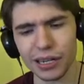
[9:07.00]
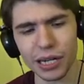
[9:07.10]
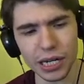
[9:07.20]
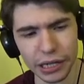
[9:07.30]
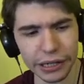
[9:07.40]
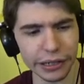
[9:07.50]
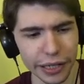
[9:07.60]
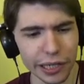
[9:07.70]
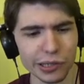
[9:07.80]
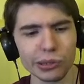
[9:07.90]

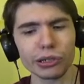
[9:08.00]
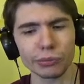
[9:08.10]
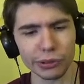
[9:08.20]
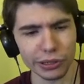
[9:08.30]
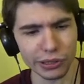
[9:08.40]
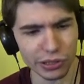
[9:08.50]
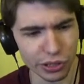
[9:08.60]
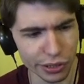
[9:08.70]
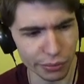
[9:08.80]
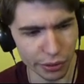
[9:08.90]
that's Orenberg's
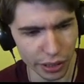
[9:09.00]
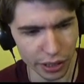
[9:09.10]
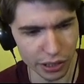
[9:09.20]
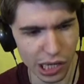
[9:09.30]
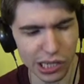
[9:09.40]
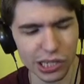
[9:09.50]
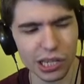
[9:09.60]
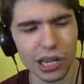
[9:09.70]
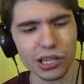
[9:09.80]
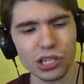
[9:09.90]
gym badge. I
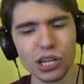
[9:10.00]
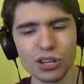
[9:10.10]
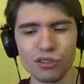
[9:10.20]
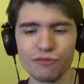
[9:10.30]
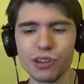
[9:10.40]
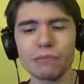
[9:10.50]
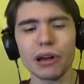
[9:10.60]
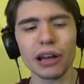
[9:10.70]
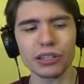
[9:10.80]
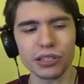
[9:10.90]
see I see you defeated
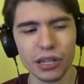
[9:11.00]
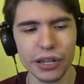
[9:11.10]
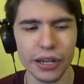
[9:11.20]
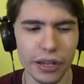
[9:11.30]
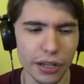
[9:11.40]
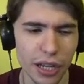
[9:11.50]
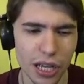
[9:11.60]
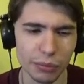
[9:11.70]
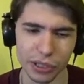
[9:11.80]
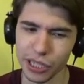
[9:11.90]
my son.
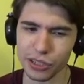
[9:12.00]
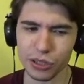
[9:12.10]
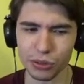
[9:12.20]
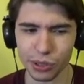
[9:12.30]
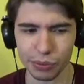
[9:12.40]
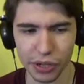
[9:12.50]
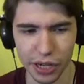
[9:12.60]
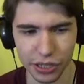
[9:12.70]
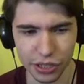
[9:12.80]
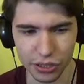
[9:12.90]
But that's no
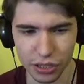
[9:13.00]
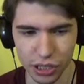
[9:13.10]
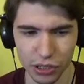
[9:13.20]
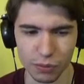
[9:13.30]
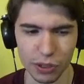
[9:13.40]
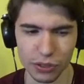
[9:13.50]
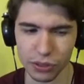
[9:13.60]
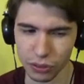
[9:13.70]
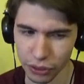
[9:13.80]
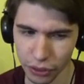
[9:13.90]
surprise, he still has much
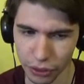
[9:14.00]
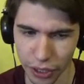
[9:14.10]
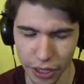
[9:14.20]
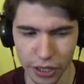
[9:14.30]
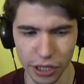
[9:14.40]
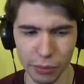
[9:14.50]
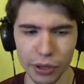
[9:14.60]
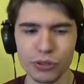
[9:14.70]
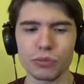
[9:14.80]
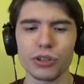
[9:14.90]
to learn. And
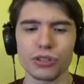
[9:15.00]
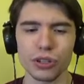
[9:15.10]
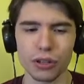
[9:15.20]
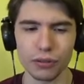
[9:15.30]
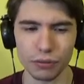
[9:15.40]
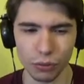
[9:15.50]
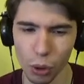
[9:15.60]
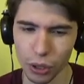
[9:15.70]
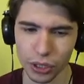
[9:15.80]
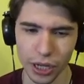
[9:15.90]
placing my son,
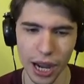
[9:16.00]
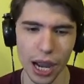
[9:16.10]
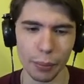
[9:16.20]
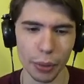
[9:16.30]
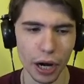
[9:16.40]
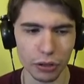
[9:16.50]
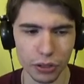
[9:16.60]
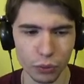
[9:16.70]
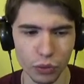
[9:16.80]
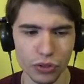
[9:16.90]
Roark I.
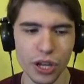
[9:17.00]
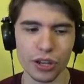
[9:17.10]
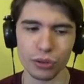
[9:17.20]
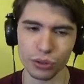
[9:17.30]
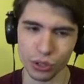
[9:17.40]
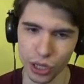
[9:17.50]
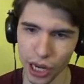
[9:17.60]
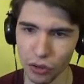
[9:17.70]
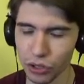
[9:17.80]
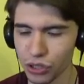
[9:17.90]
Byron will take your
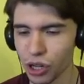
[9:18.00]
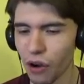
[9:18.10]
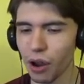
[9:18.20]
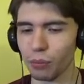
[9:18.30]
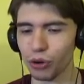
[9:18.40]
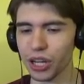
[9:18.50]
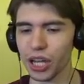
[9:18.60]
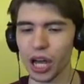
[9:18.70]
challenge. Alright, bring it